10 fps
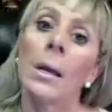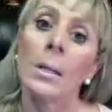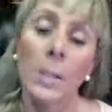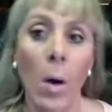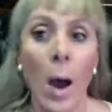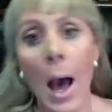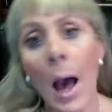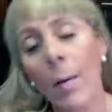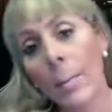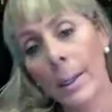So
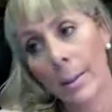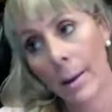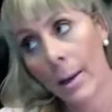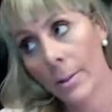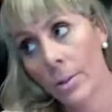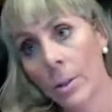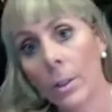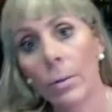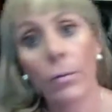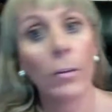how many days you
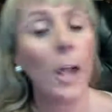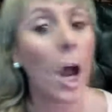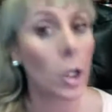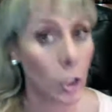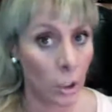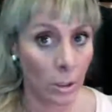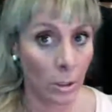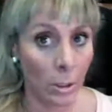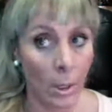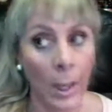need to flush
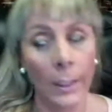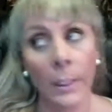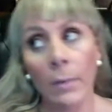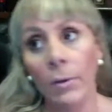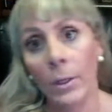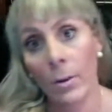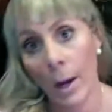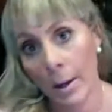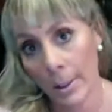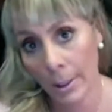and give new
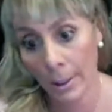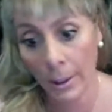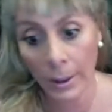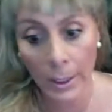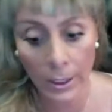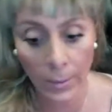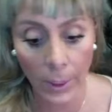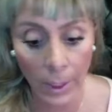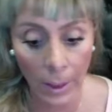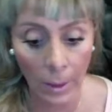energy in this
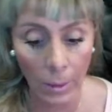meridian?